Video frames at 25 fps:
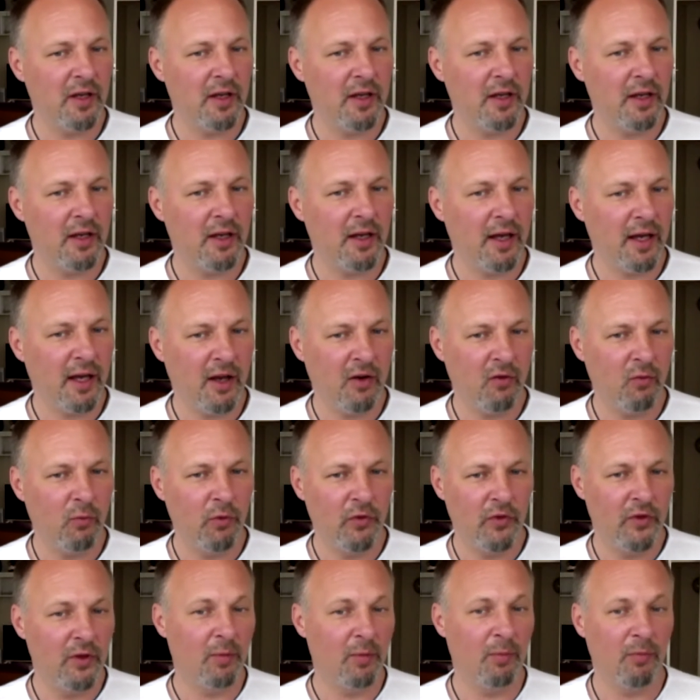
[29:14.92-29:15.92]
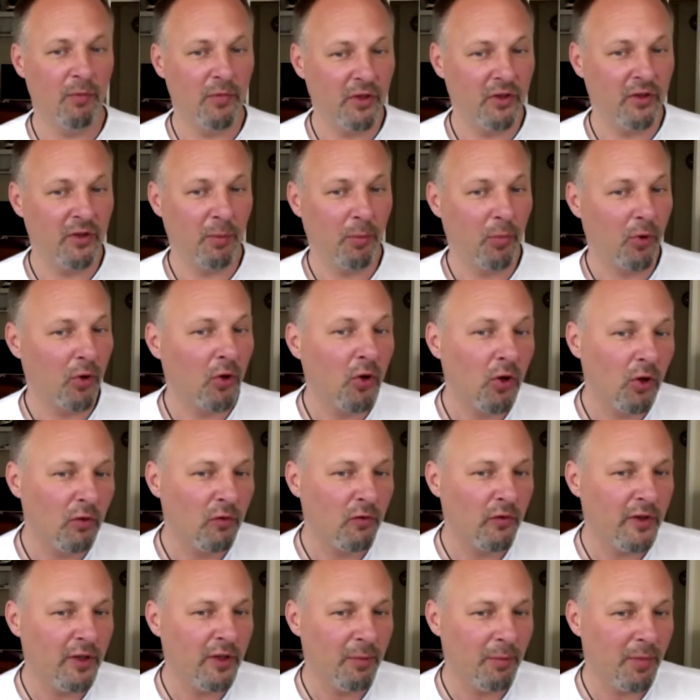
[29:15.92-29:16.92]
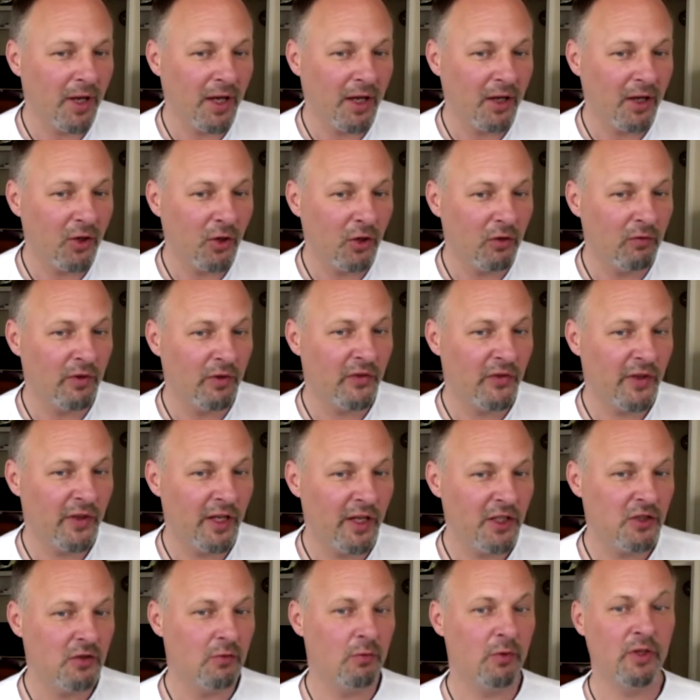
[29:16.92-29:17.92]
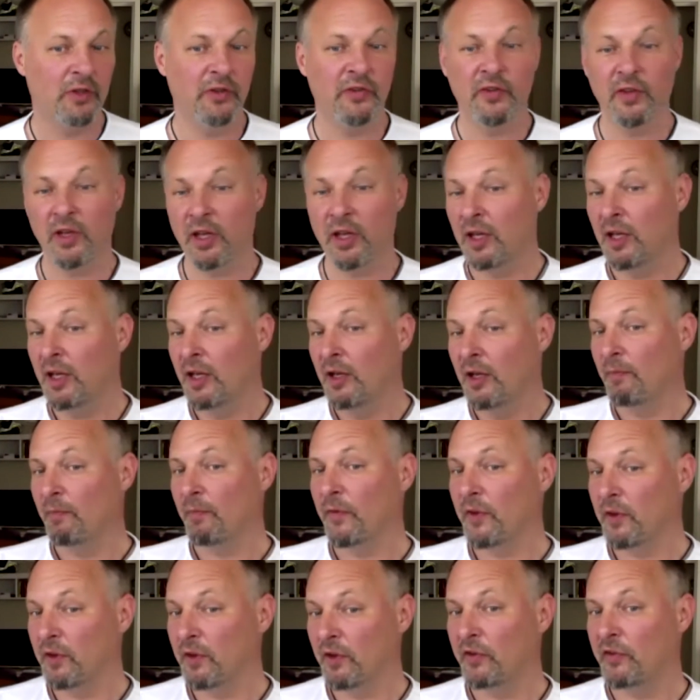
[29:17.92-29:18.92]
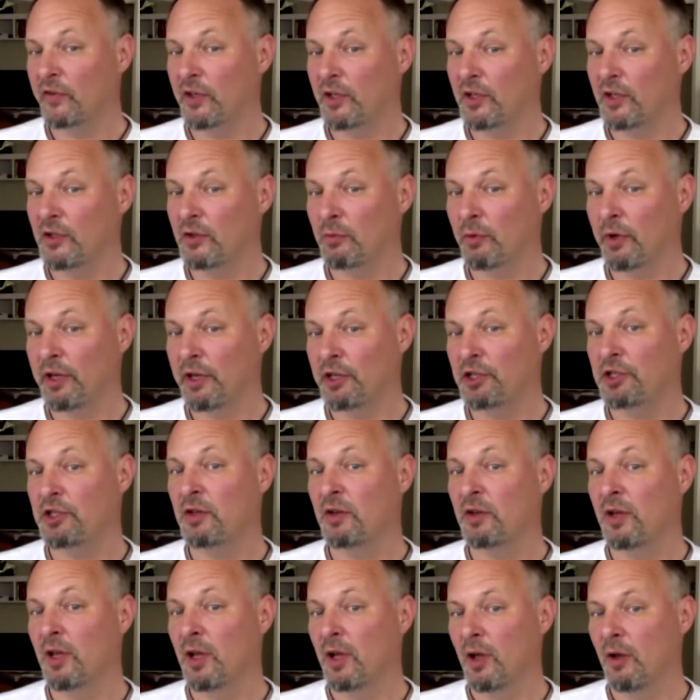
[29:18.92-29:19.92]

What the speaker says: have with them a typical feedback conversation where you say, in this situation,